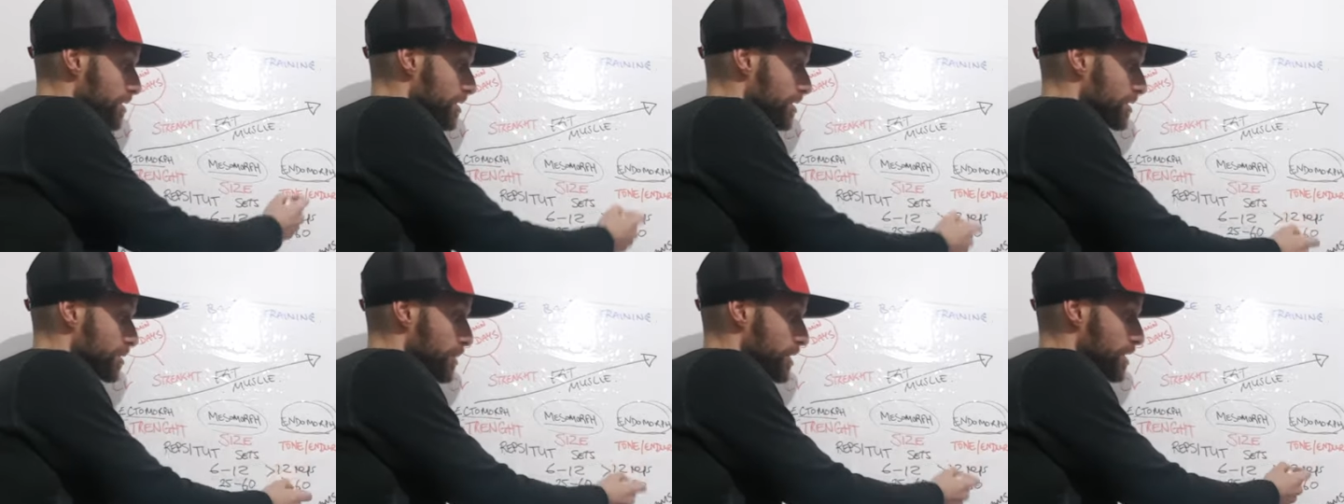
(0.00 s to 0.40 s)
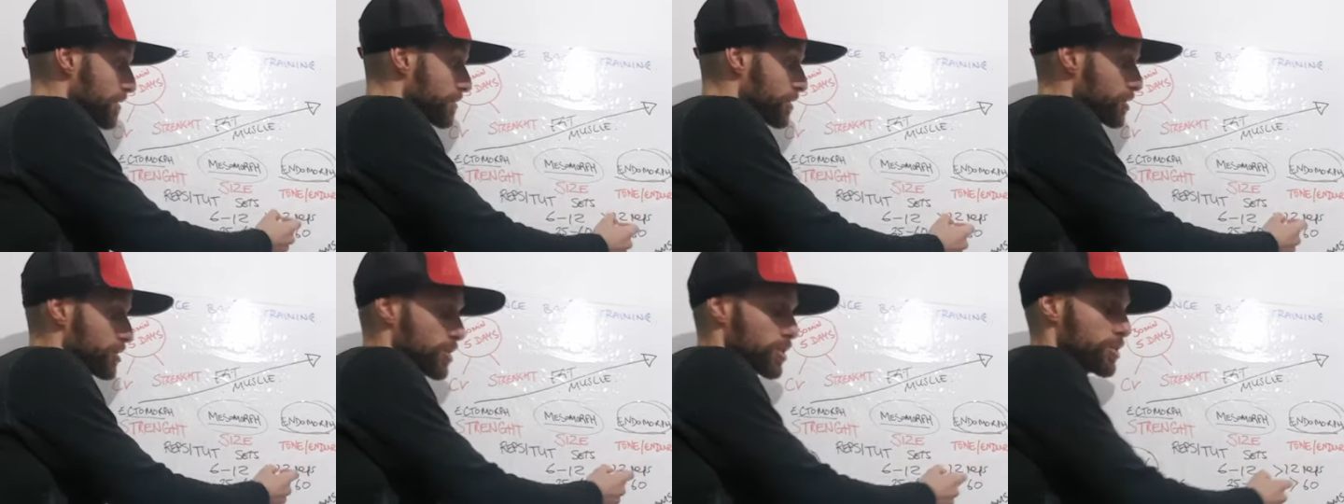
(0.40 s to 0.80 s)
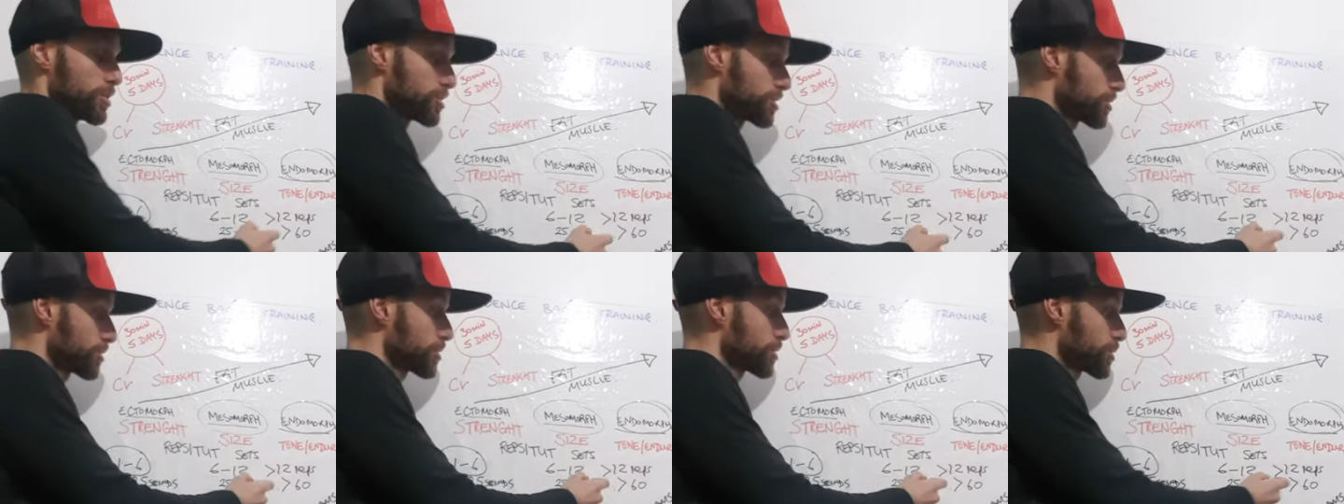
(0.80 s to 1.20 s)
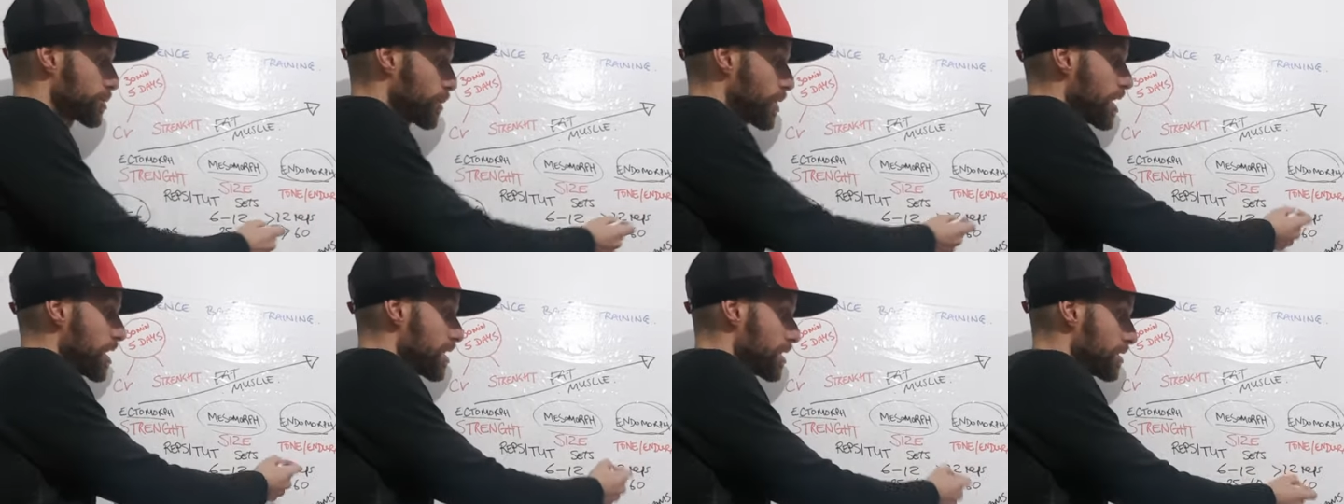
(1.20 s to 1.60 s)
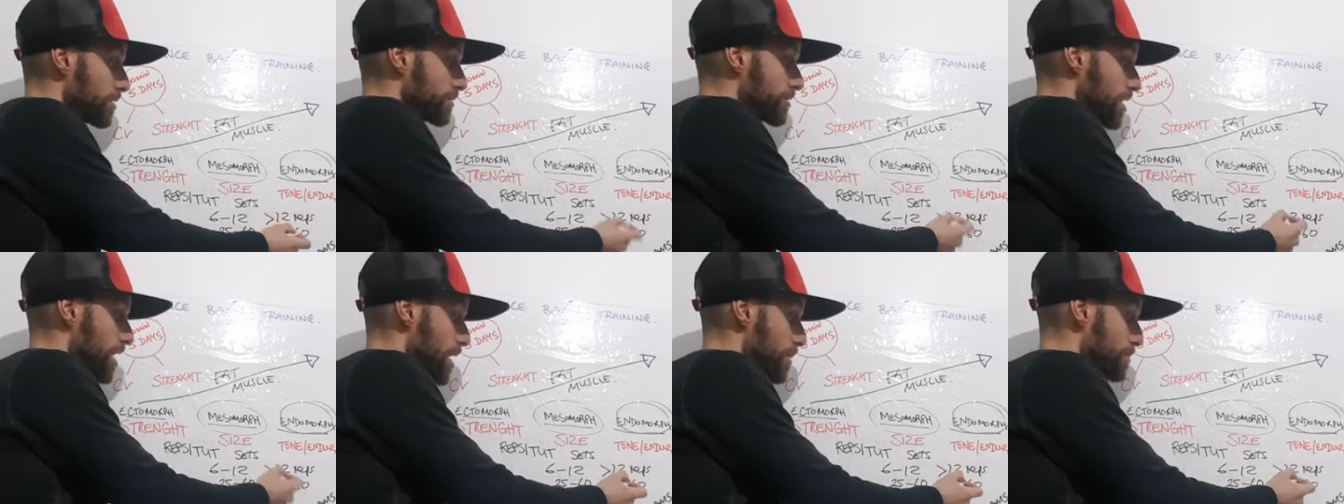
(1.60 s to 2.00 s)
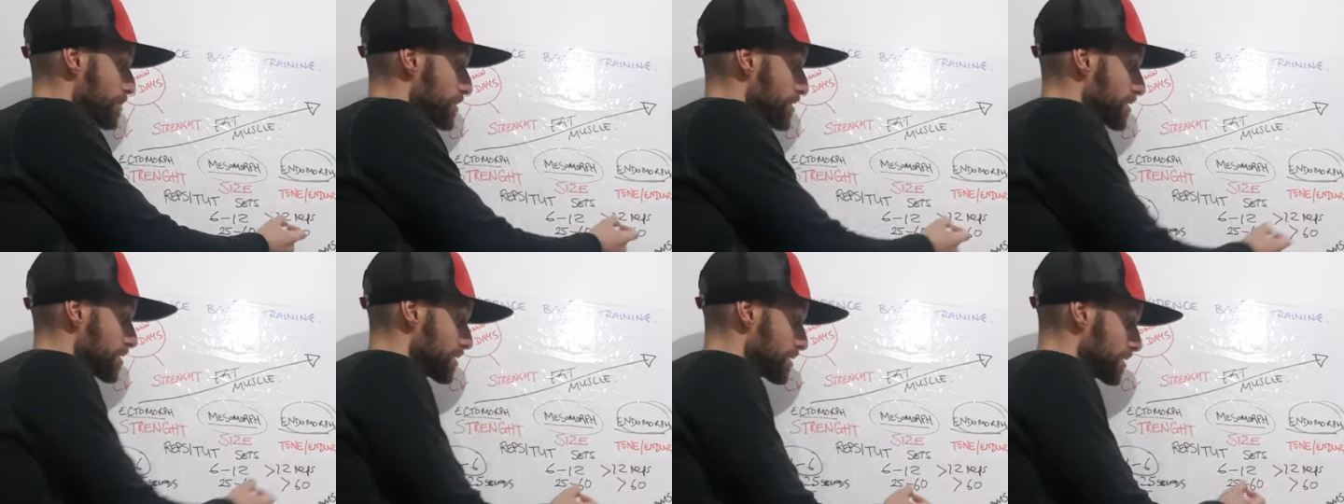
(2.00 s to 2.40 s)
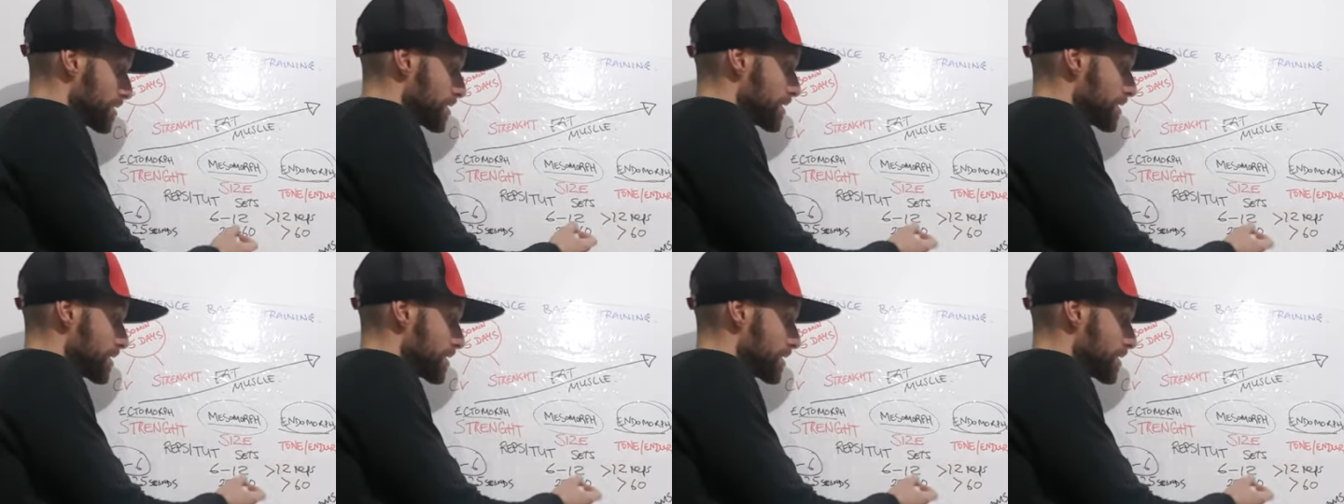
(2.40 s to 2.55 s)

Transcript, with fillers: you mean if you're doing 12 reps,